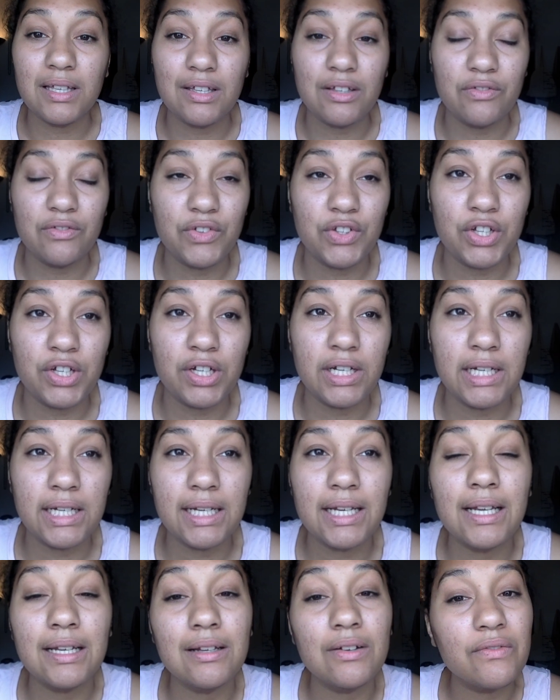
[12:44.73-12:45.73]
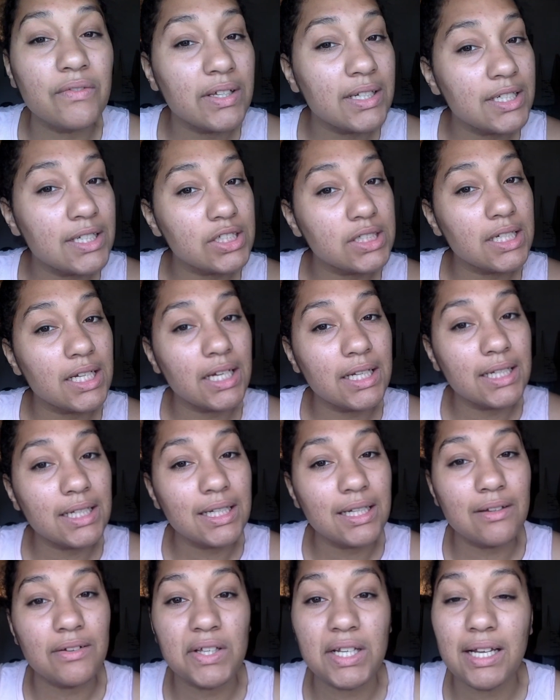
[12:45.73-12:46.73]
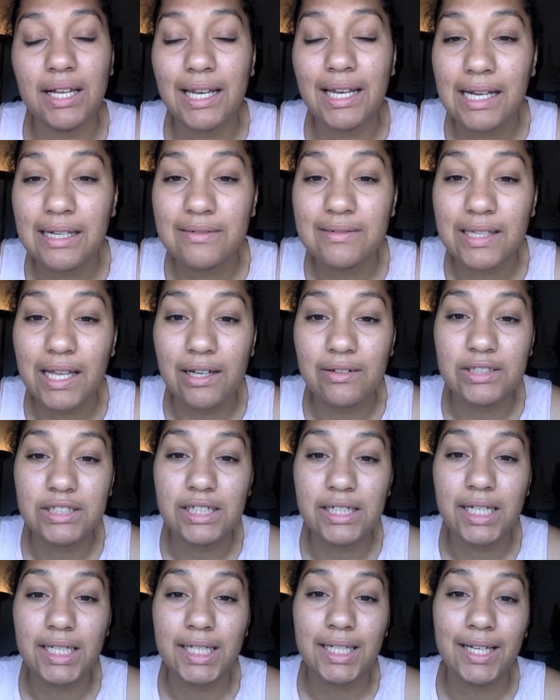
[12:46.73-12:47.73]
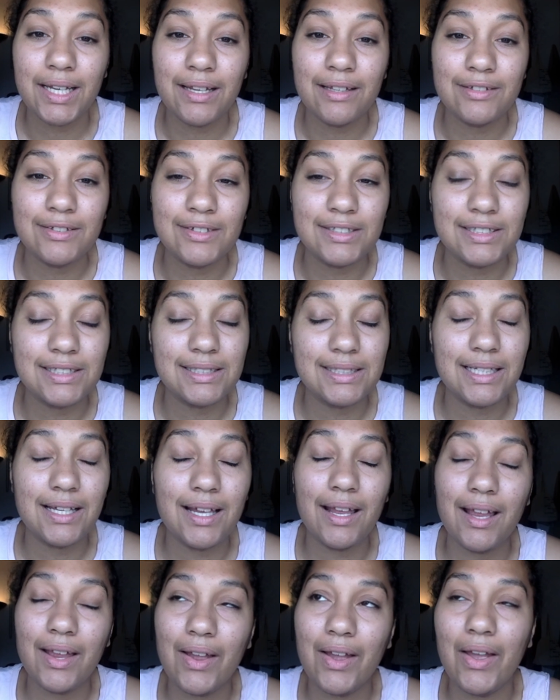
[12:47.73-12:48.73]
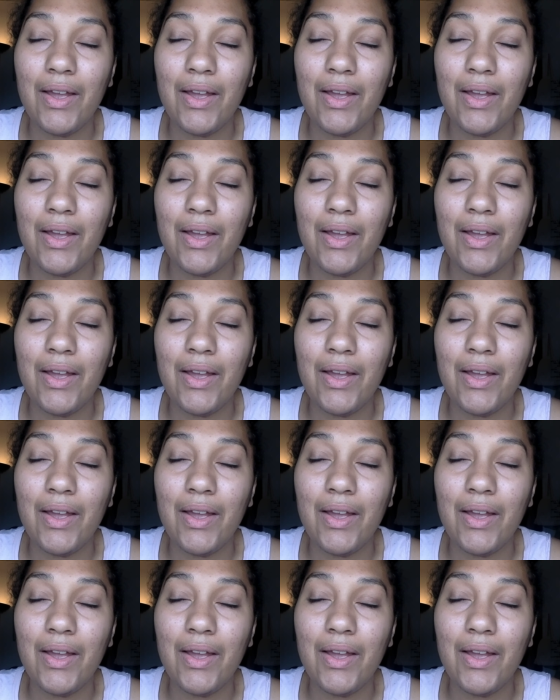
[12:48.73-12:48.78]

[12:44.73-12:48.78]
If you're in a fitness journey or on a lifestyle journey, and you're just like,